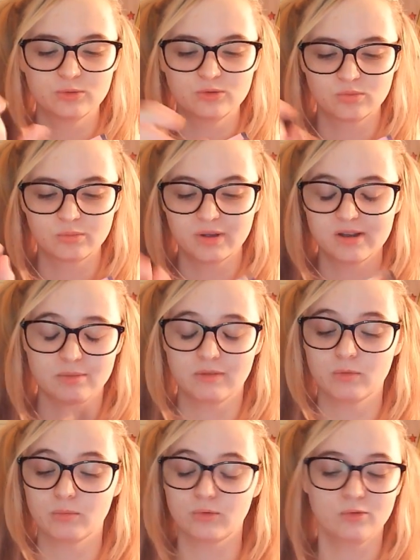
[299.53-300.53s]
was reminding me of
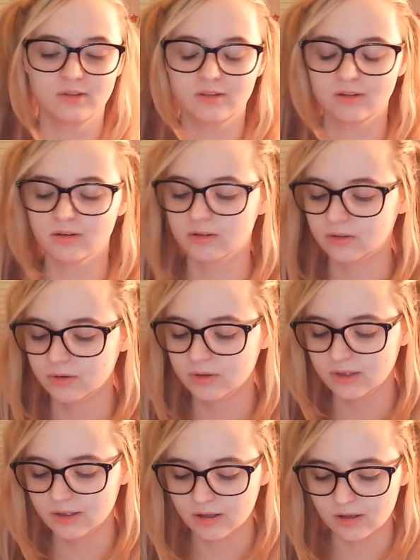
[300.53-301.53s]
a movie theater
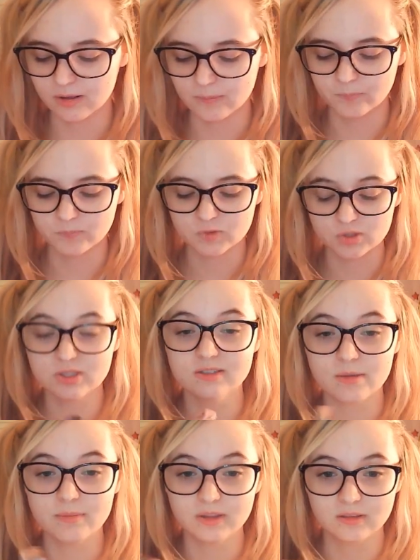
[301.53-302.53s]
though. So this,
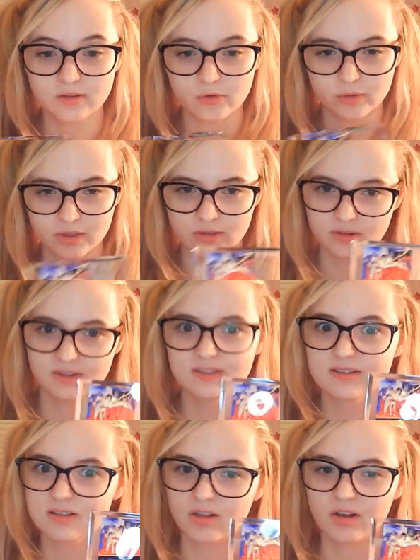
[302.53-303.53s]
I mean, okay, this
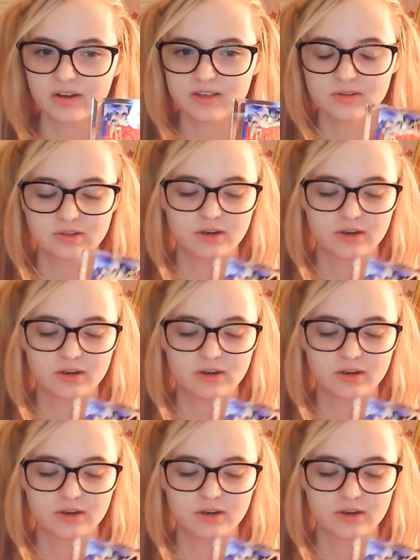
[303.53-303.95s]
is a lot nicer than